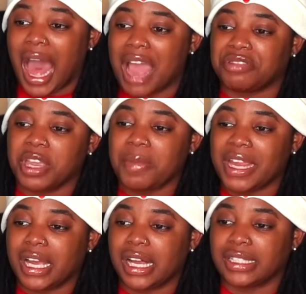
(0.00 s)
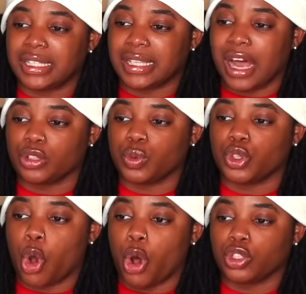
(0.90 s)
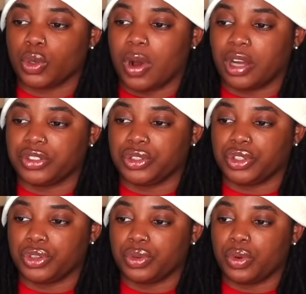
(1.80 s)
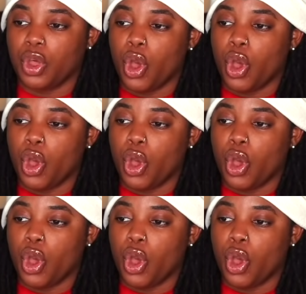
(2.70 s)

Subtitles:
I think my cousin's house was also haunted too.